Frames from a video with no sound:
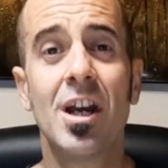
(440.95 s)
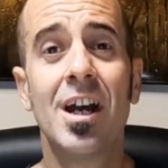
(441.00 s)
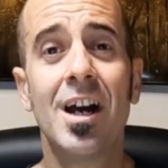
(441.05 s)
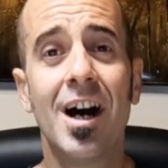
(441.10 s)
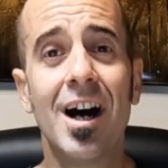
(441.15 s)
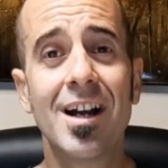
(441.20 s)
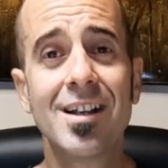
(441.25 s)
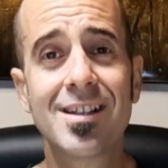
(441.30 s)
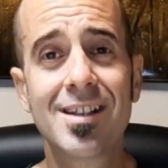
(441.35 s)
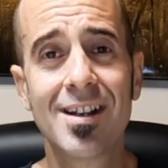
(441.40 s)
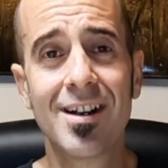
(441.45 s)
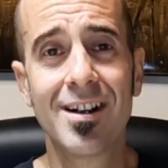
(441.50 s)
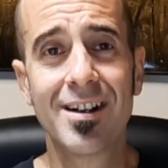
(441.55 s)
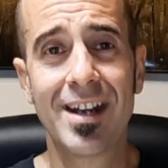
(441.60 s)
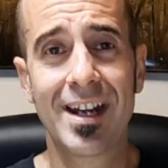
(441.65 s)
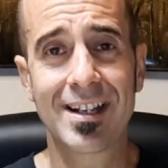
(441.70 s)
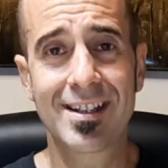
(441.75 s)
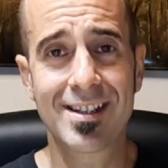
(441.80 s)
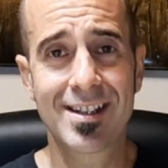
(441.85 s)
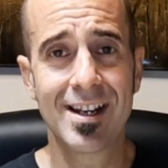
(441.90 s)
Until
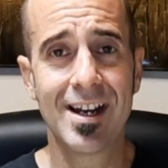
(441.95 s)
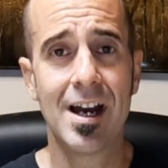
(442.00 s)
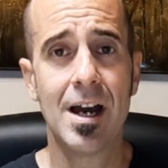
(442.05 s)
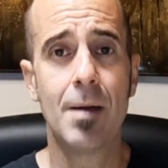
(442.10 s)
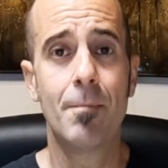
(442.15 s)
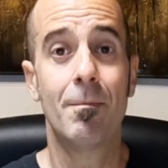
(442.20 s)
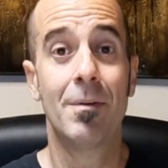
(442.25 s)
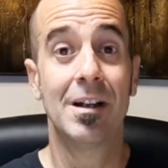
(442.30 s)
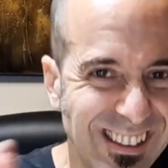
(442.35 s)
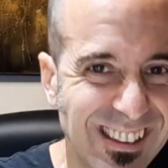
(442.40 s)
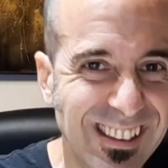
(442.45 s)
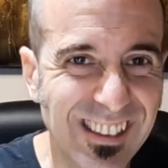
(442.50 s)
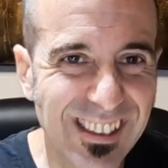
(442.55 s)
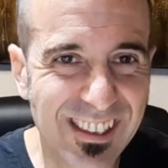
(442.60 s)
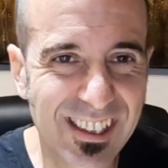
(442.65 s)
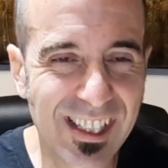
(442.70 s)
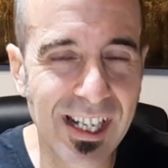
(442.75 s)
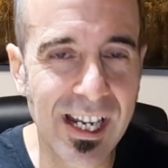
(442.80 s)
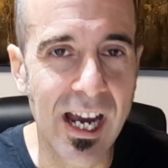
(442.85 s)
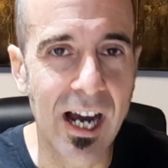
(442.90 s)
next time,
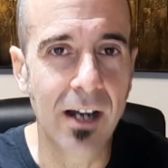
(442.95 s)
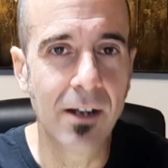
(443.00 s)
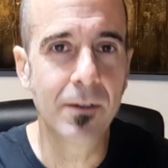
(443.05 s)
see ya.